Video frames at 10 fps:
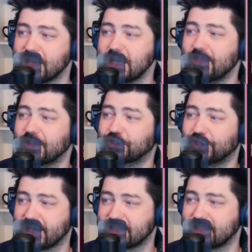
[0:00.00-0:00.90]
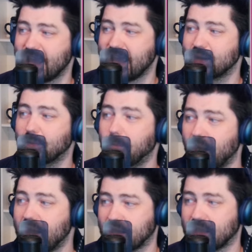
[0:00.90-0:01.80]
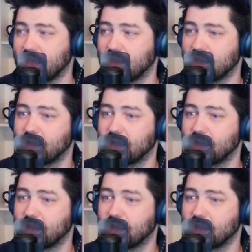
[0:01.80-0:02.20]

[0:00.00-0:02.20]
in the chest and body